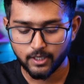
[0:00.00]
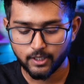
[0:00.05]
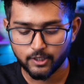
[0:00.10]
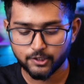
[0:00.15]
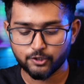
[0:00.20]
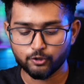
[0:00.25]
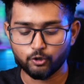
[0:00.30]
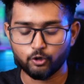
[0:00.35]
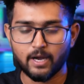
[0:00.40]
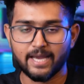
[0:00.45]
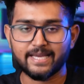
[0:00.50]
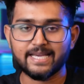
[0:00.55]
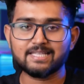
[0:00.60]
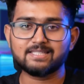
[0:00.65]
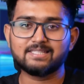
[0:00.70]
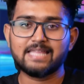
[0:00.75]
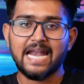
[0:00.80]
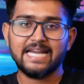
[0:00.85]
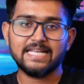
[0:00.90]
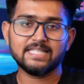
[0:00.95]
So I guess
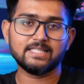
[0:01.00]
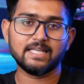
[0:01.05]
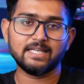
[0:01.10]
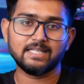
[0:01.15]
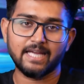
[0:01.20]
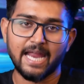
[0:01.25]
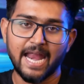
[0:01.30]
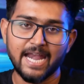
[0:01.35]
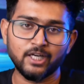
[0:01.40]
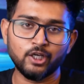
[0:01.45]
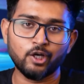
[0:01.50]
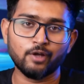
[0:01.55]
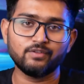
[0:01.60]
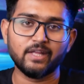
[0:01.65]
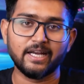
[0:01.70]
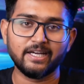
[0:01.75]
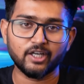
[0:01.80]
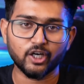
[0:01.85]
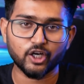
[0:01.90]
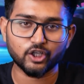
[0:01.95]
that is the end of
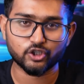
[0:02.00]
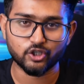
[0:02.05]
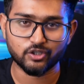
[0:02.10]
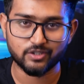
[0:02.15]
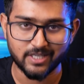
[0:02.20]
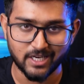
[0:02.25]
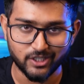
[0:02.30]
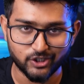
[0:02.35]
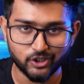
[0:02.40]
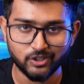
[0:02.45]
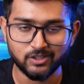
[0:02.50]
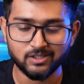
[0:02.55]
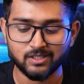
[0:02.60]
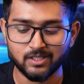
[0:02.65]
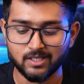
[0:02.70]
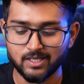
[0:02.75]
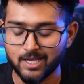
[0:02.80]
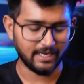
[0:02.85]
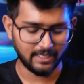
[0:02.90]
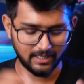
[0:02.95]
the introduction
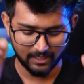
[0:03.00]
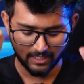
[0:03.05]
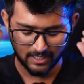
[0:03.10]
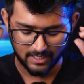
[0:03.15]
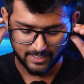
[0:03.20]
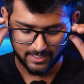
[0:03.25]
session, right?